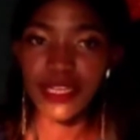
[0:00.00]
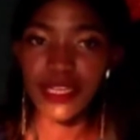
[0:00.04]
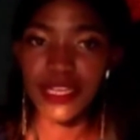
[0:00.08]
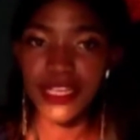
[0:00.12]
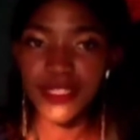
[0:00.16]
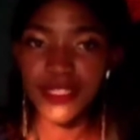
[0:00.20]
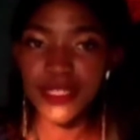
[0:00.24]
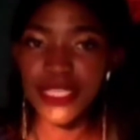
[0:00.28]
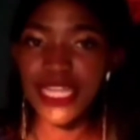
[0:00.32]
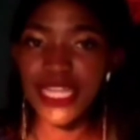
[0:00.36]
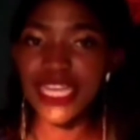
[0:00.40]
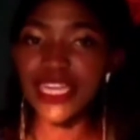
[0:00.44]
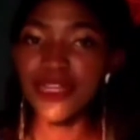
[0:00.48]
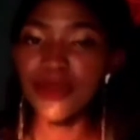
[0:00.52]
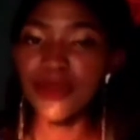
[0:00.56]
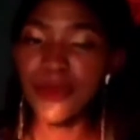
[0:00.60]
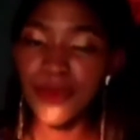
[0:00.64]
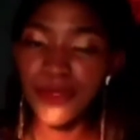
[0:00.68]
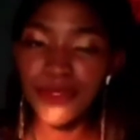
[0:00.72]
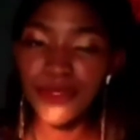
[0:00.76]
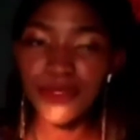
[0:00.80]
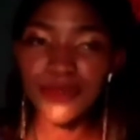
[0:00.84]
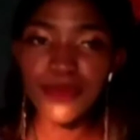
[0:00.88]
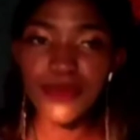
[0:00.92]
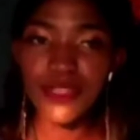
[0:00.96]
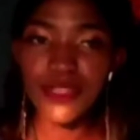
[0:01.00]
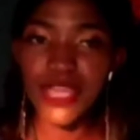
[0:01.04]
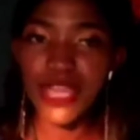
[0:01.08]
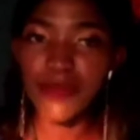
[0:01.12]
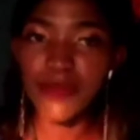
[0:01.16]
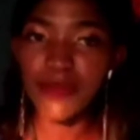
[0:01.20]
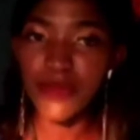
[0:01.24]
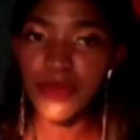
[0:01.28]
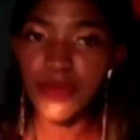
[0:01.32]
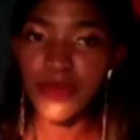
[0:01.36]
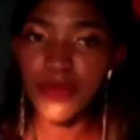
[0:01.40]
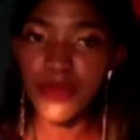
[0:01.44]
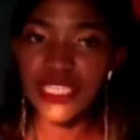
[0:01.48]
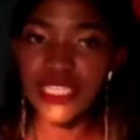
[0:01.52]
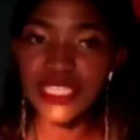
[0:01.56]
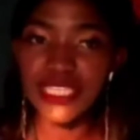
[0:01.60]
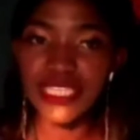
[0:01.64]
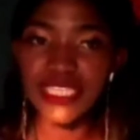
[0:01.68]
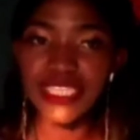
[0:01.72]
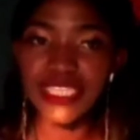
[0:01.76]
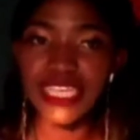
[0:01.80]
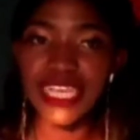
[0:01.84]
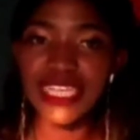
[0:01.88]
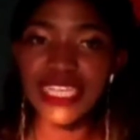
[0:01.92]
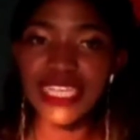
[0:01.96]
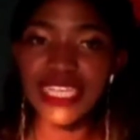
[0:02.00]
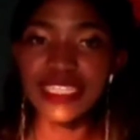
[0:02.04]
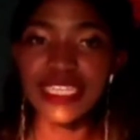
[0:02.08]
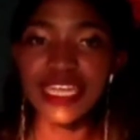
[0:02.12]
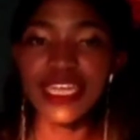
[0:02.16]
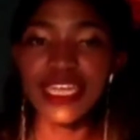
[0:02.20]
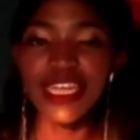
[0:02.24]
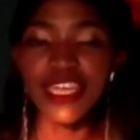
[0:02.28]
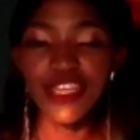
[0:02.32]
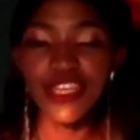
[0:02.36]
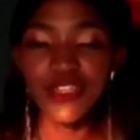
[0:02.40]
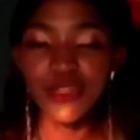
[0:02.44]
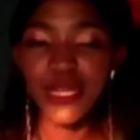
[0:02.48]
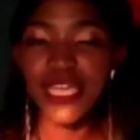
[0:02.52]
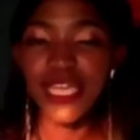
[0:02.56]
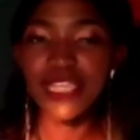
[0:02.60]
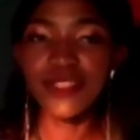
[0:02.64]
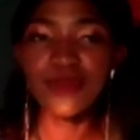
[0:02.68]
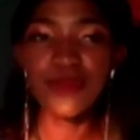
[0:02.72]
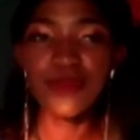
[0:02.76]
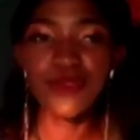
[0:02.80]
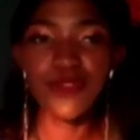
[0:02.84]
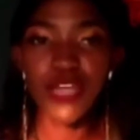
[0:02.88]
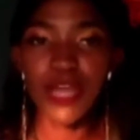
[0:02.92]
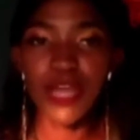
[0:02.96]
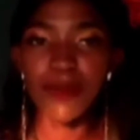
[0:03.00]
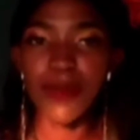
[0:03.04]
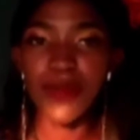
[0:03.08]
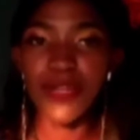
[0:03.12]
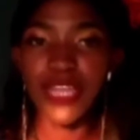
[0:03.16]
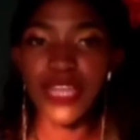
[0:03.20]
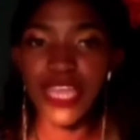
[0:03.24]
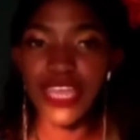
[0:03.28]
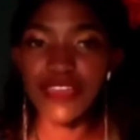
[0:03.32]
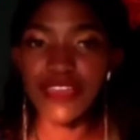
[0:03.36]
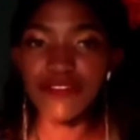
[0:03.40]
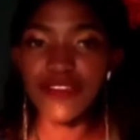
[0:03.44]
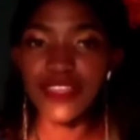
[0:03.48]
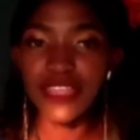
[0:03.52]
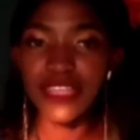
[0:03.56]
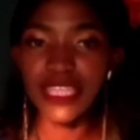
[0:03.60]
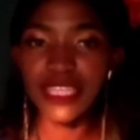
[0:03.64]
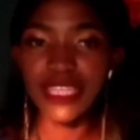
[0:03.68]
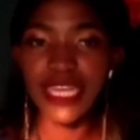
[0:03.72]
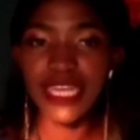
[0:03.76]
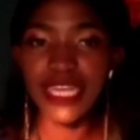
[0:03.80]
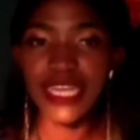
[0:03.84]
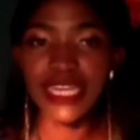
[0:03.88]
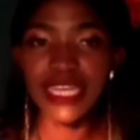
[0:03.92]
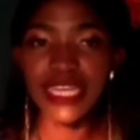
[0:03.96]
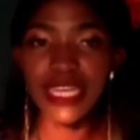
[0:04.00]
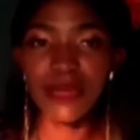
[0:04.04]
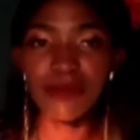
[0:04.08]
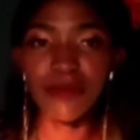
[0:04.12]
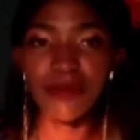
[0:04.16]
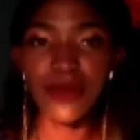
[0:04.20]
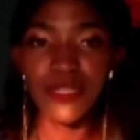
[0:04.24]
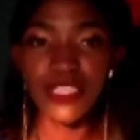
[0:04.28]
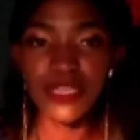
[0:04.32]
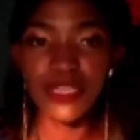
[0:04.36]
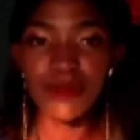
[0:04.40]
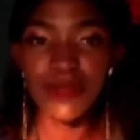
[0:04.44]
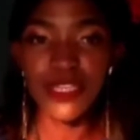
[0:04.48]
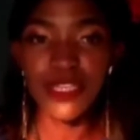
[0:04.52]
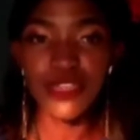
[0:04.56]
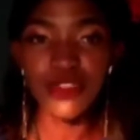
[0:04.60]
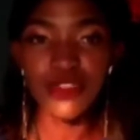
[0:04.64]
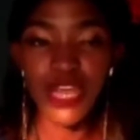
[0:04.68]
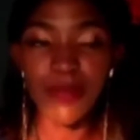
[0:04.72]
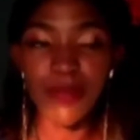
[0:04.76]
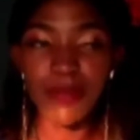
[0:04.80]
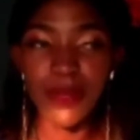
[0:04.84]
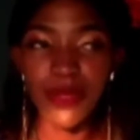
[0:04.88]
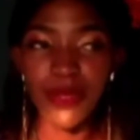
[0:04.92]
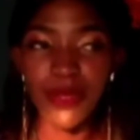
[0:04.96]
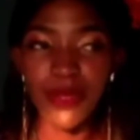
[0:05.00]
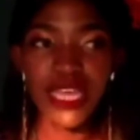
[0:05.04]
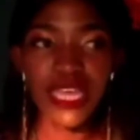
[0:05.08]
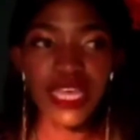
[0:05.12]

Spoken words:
so that it goes through that process and just tries to trap out everything that it can possibly trap out.